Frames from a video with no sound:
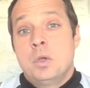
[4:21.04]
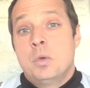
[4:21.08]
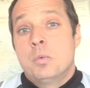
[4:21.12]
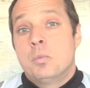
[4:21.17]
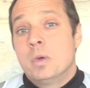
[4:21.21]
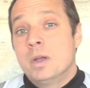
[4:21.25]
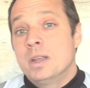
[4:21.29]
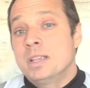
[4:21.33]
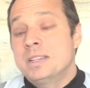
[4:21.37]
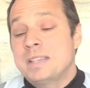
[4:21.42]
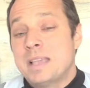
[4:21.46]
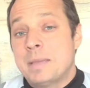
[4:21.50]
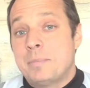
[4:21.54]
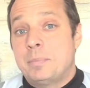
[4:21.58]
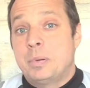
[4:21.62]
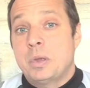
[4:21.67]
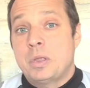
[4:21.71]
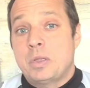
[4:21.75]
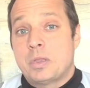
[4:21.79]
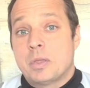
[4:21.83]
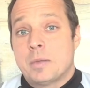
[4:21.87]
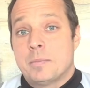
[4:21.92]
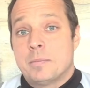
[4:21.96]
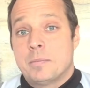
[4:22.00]
where does that
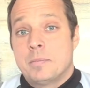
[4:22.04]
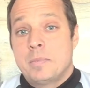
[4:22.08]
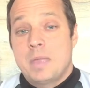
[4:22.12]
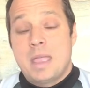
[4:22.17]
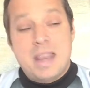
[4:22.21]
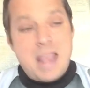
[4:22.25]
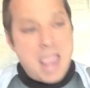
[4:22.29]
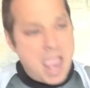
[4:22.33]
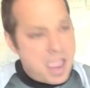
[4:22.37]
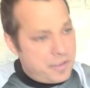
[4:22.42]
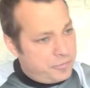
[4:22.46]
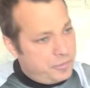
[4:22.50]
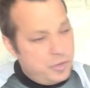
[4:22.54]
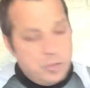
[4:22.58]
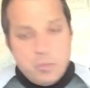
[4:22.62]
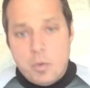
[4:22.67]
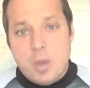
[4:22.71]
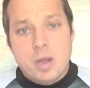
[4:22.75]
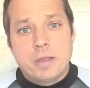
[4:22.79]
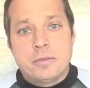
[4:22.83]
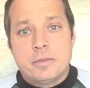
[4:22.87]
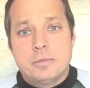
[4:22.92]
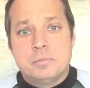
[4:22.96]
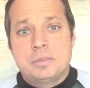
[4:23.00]
put them? And every
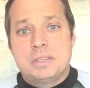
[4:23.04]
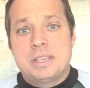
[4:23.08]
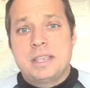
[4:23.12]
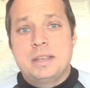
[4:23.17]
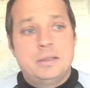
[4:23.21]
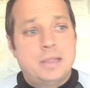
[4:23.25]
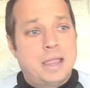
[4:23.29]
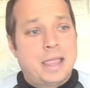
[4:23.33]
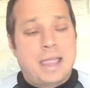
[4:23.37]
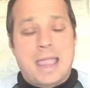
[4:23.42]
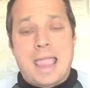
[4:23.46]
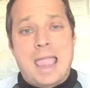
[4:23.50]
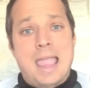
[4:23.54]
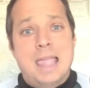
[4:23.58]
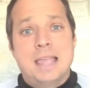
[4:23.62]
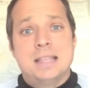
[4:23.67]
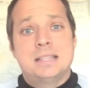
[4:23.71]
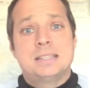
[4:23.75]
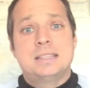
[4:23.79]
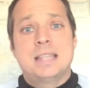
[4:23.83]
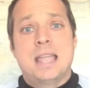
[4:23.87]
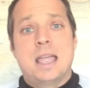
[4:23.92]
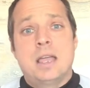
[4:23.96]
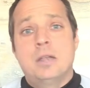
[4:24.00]
one of them said, like,
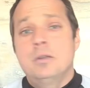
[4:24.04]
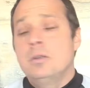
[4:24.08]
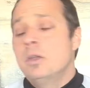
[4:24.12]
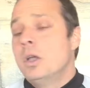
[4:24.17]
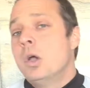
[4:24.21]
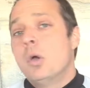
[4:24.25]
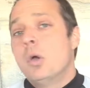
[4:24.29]
hands down,